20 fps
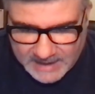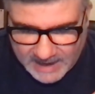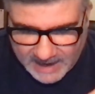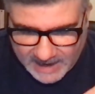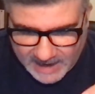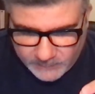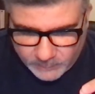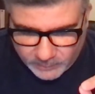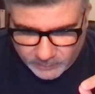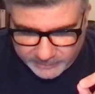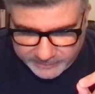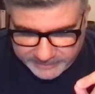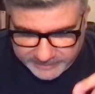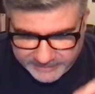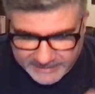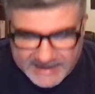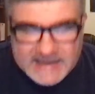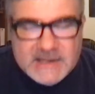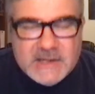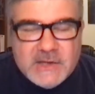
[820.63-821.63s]
I will
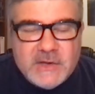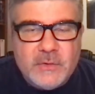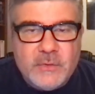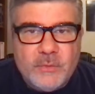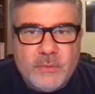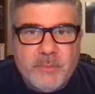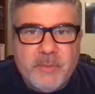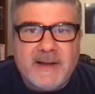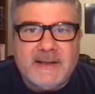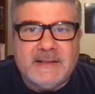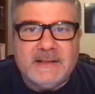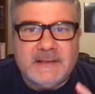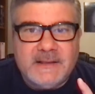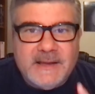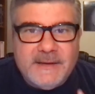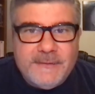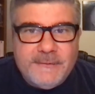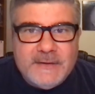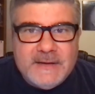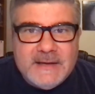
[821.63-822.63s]
thank you by
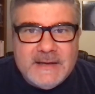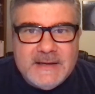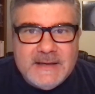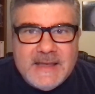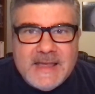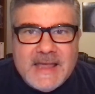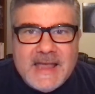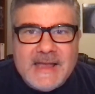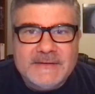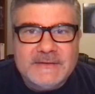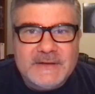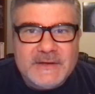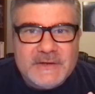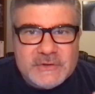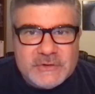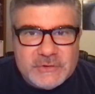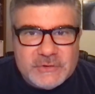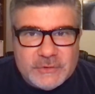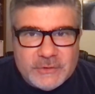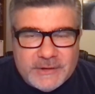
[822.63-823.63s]
living as I
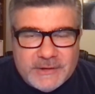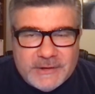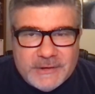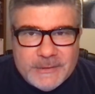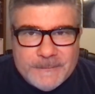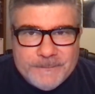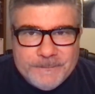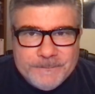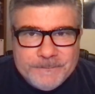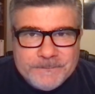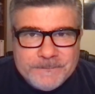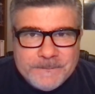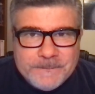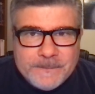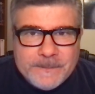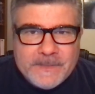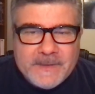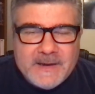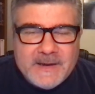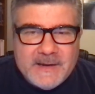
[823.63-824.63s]
should.
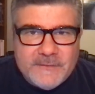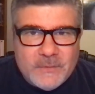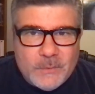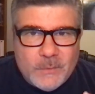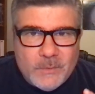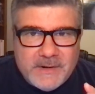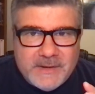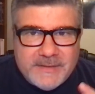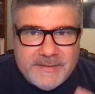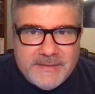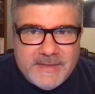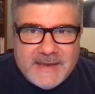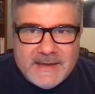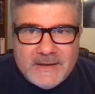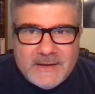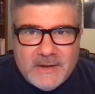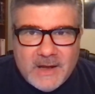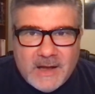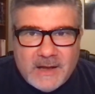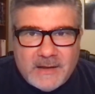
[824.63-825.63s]
If you want to
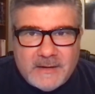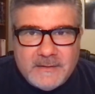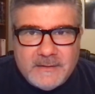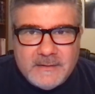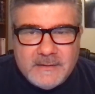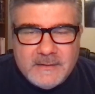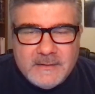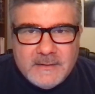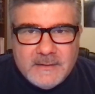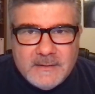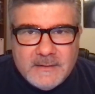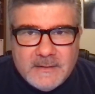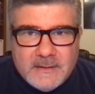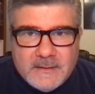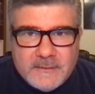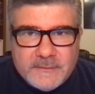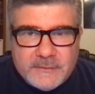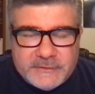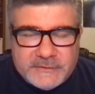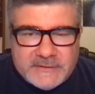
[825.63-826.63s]
thank God
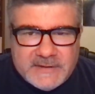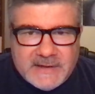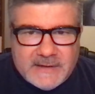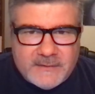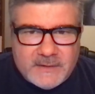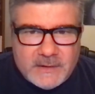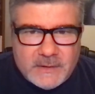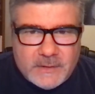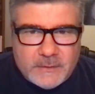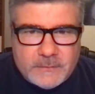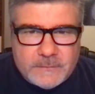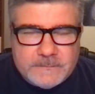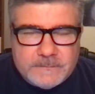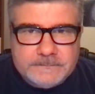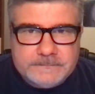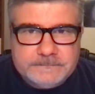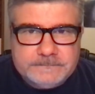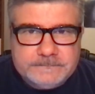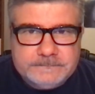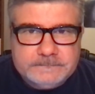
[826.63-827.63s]
for saving you,
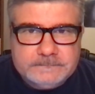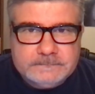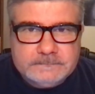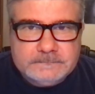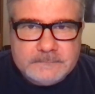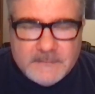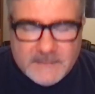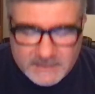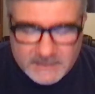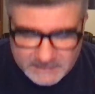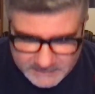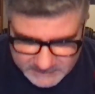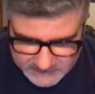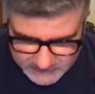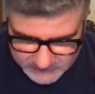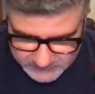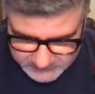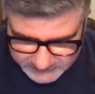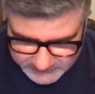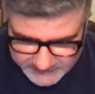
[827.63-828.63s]

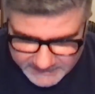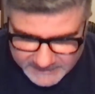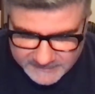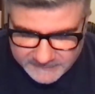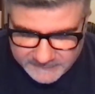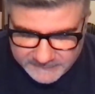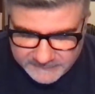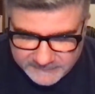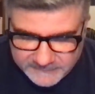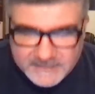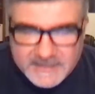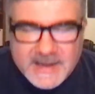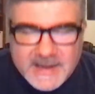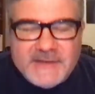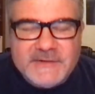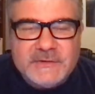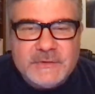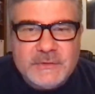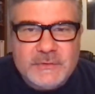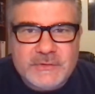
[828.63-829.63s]
you live
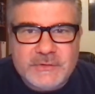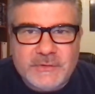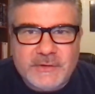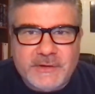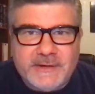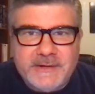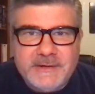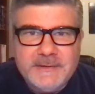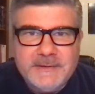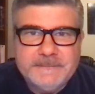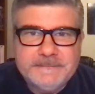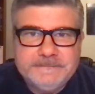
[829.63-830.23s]
as you should.